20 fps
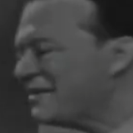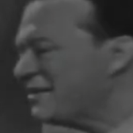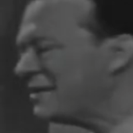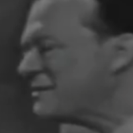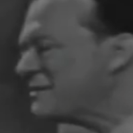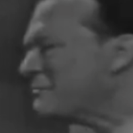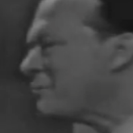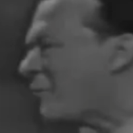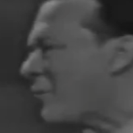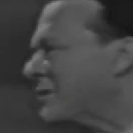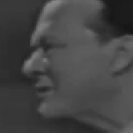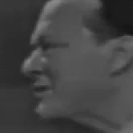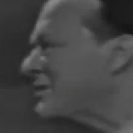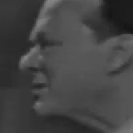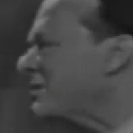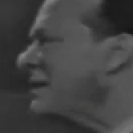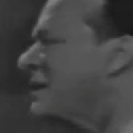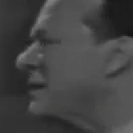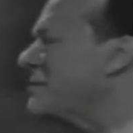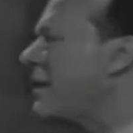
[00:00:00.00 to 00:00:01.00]
The
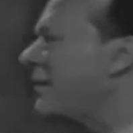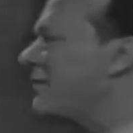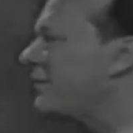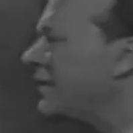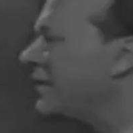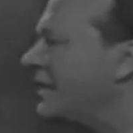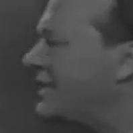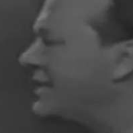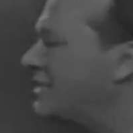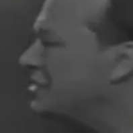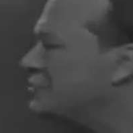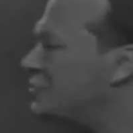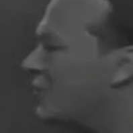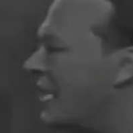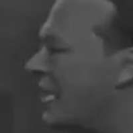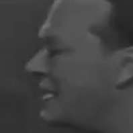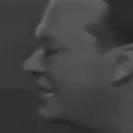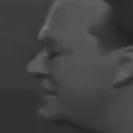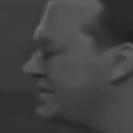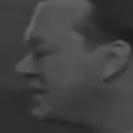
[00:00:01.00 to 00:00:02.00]
important thing about the English
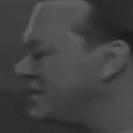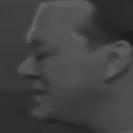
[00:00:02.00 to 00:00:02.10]
writing